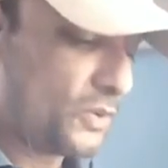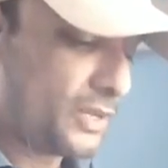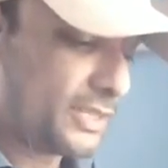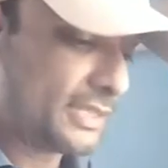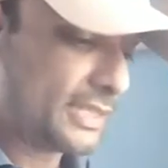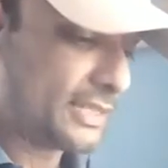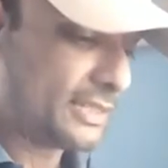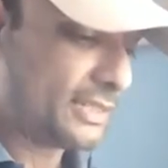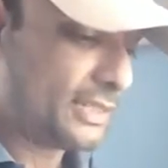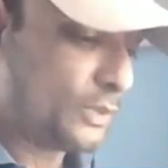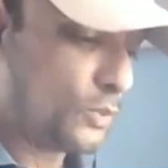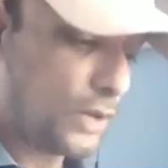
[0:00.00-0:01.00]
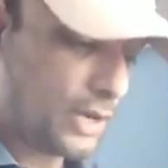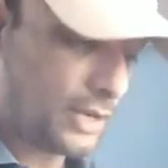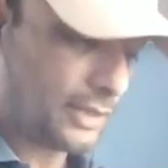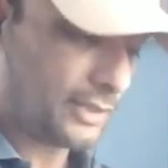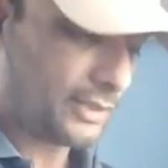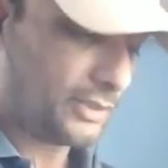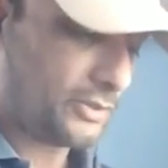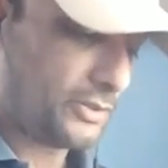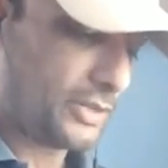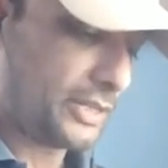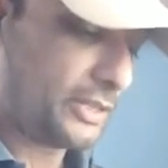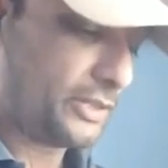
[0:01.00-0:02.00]
We are certainly one, to
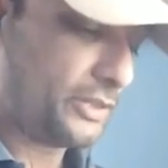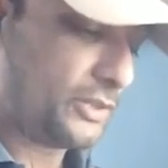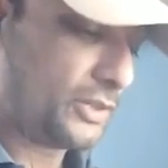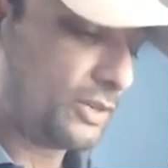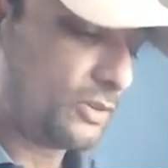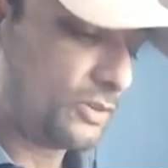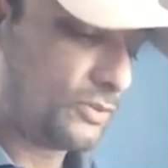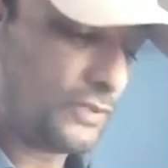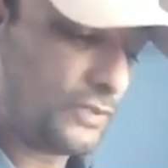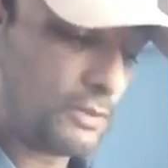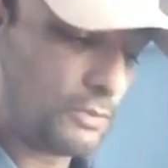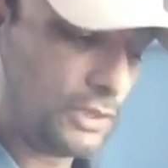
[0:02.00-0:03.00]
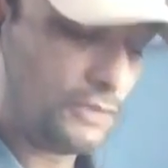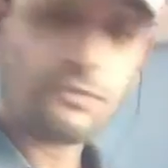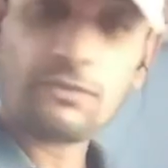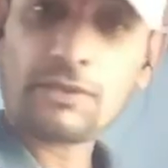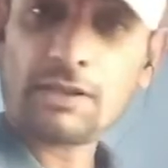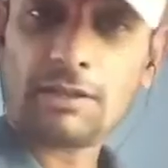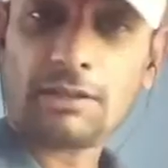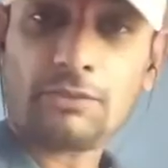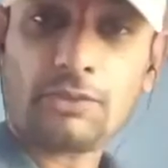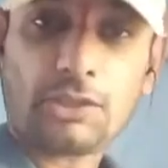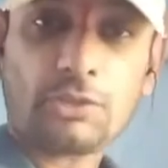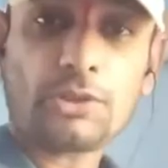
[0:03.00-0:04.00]
continue our family
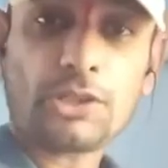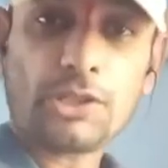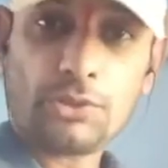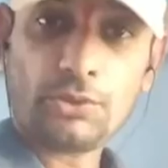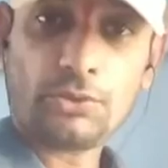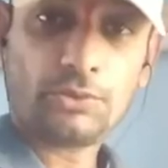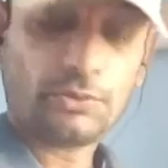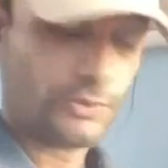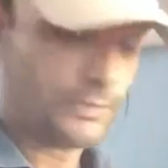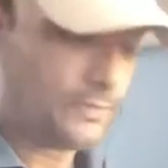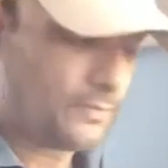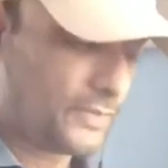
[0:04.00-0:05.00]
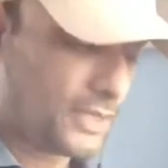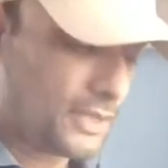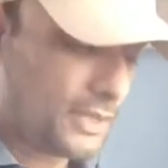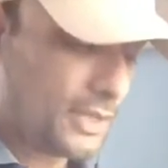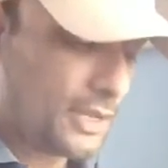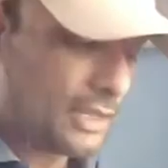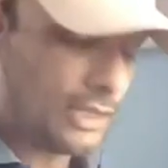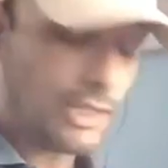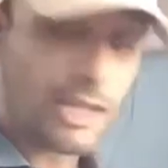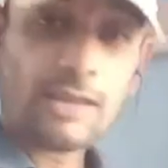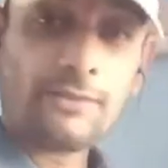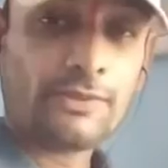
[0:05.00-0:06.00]
fun. Without you,
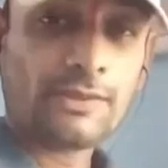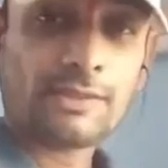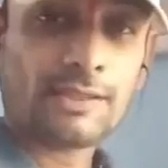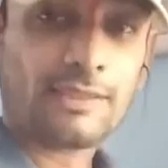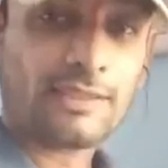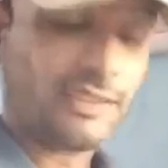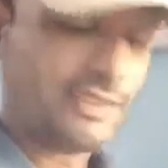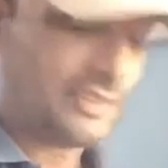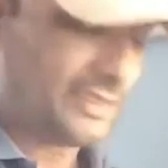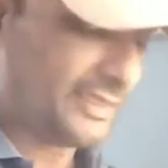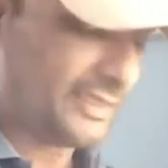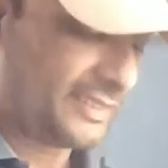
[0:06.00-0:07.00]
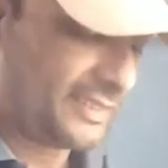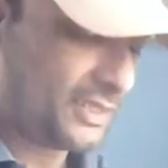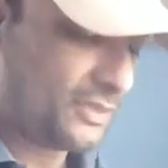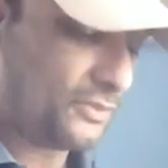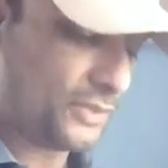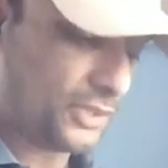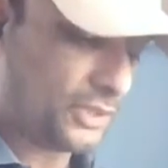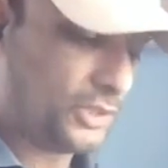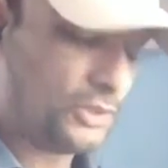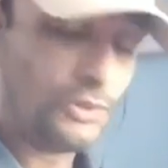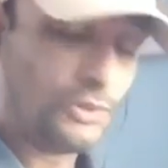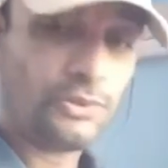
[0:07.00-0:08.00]
life is nothing. For
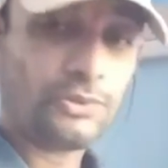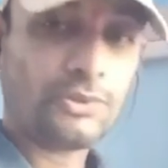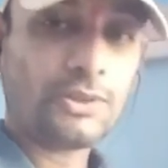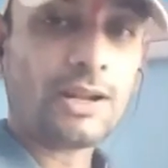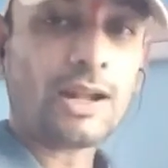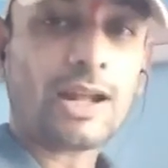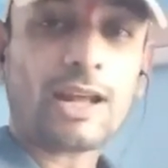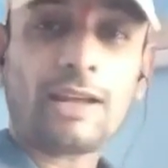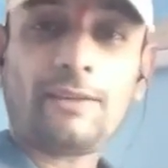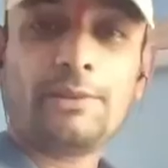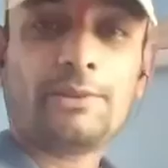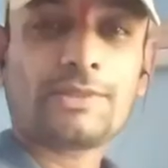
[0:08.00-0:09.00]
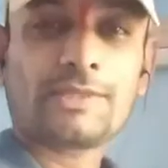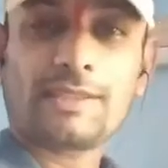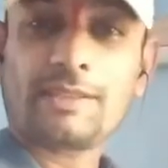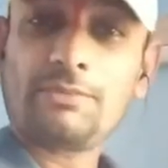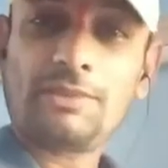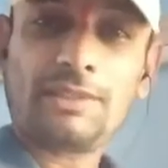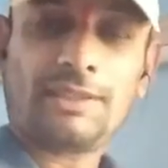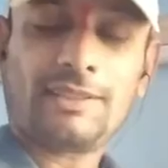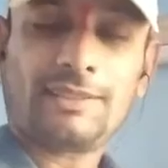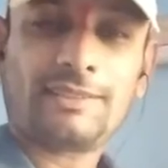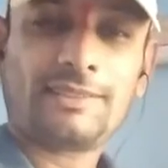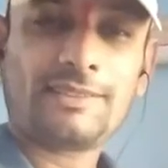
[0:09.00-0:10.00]
you, I'll do something.
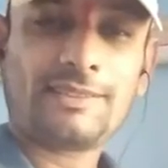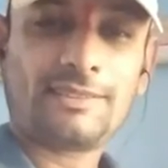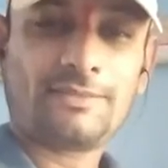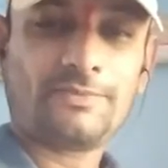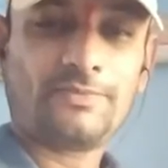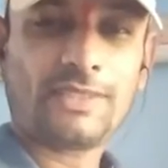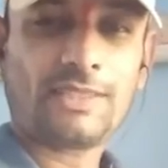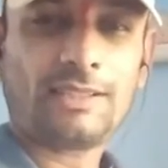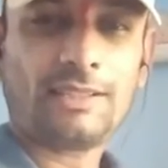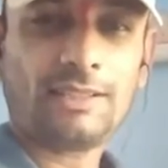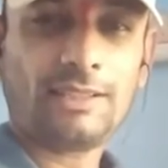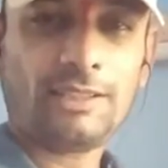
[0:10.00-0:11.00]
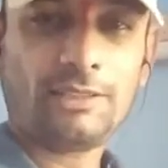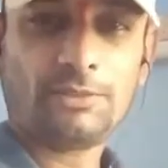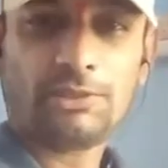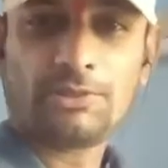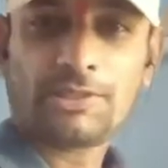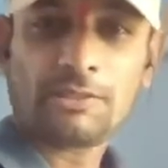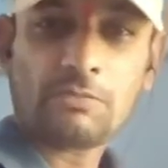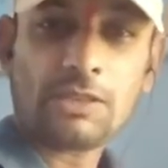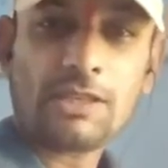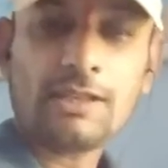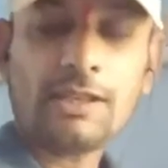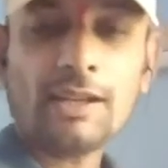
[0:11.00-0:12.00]
Certainly he will do
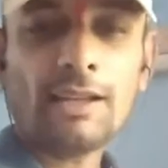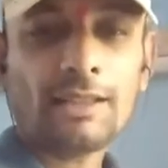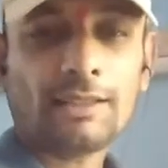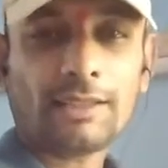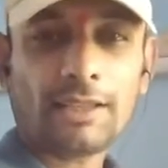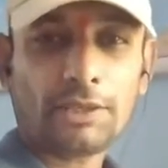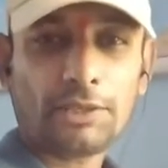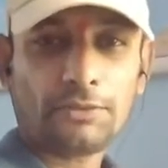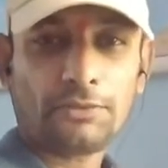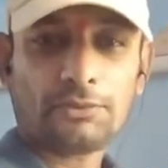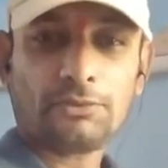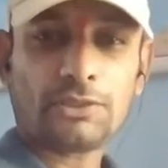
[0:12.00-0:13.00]
something. Thank you for